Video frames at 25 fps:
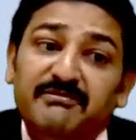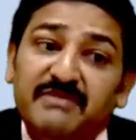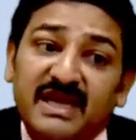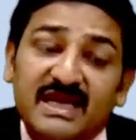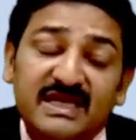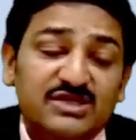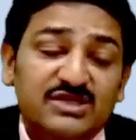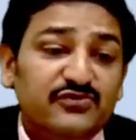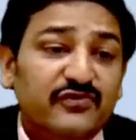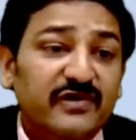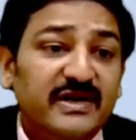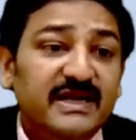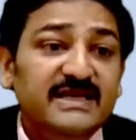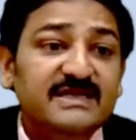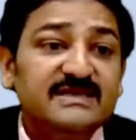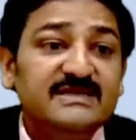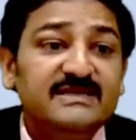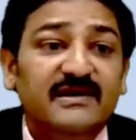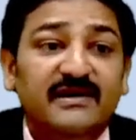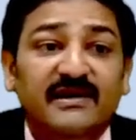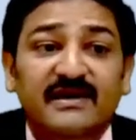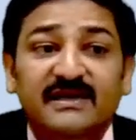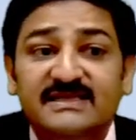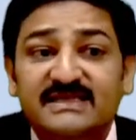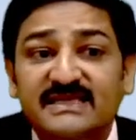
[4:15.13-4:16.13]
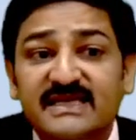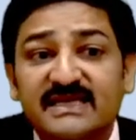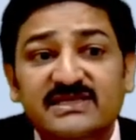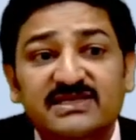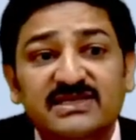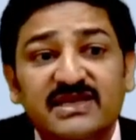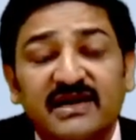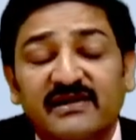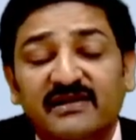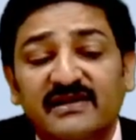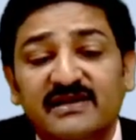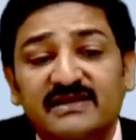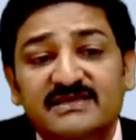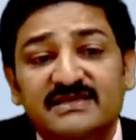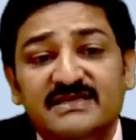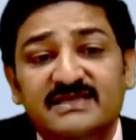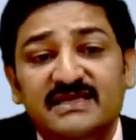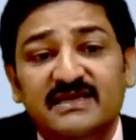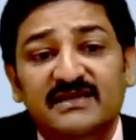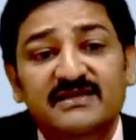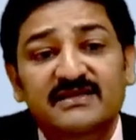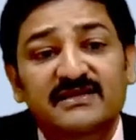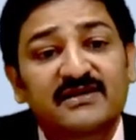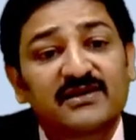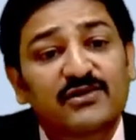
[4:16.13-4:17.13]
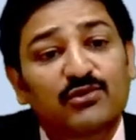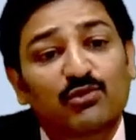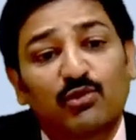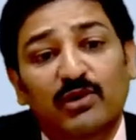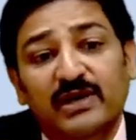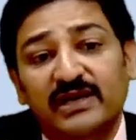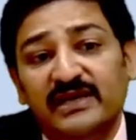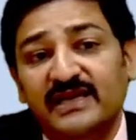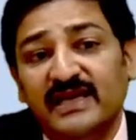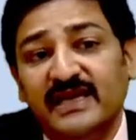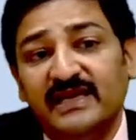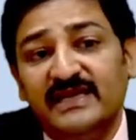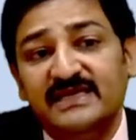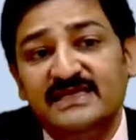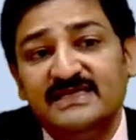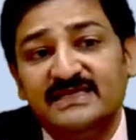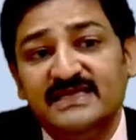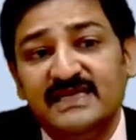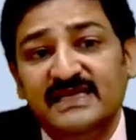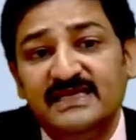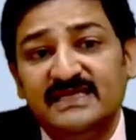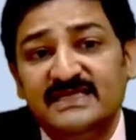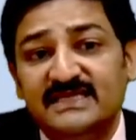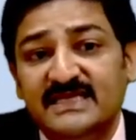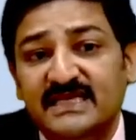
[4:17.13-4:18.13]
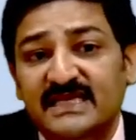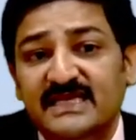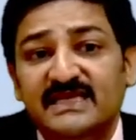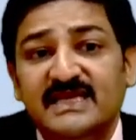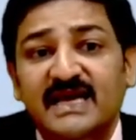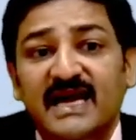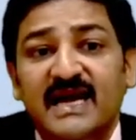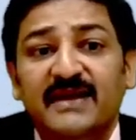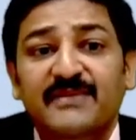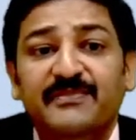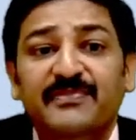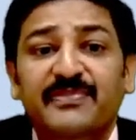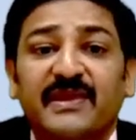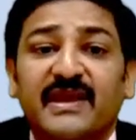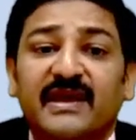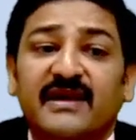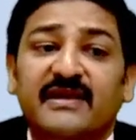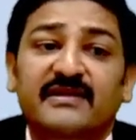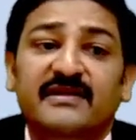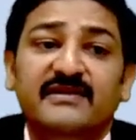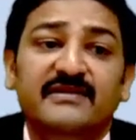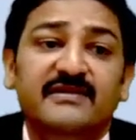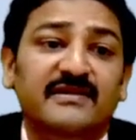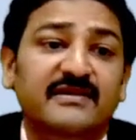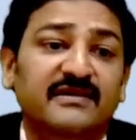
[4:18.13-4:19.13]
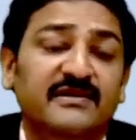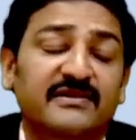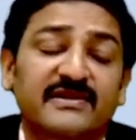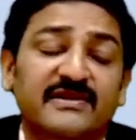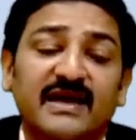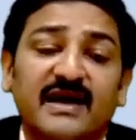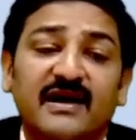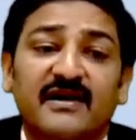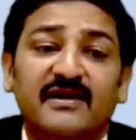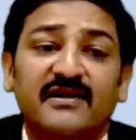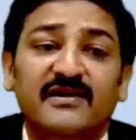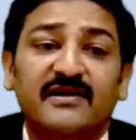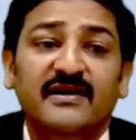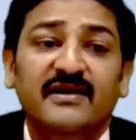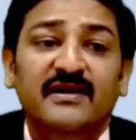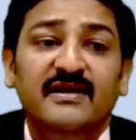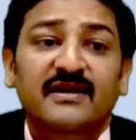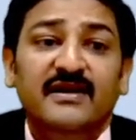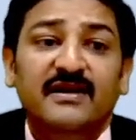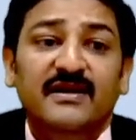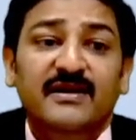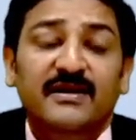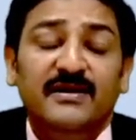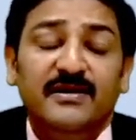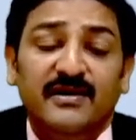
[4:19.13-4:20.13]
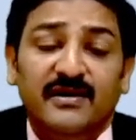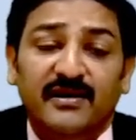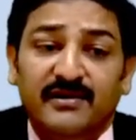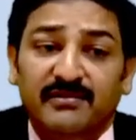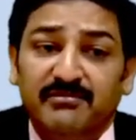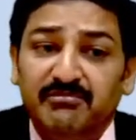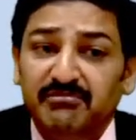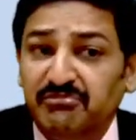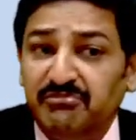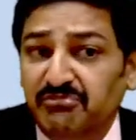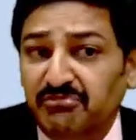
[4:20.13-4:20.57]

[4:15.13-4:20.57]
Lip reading: As far as the assets are concerned, one can easily see them, and they are uh,